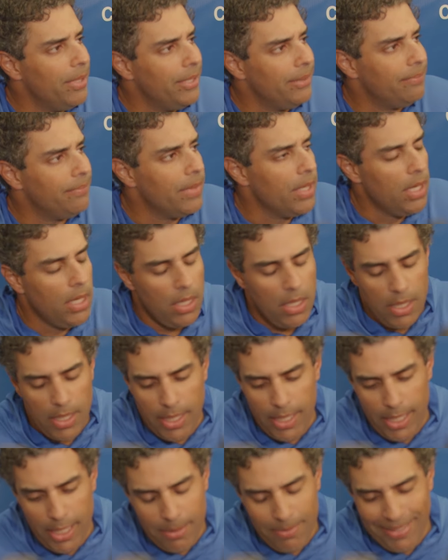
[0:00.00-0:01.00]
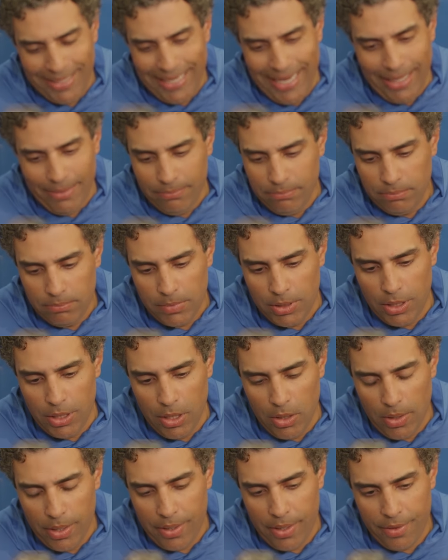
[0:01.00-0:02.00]
But, again, you
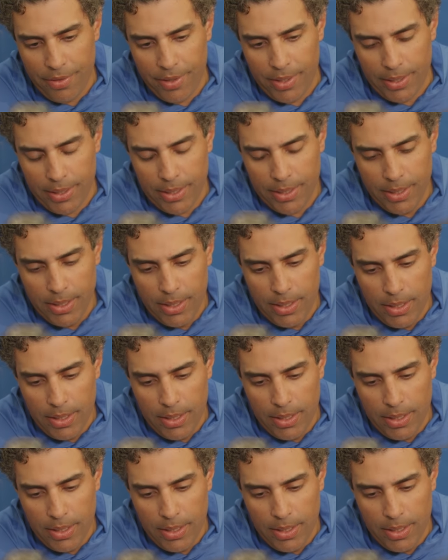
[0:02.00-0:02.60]
know, I think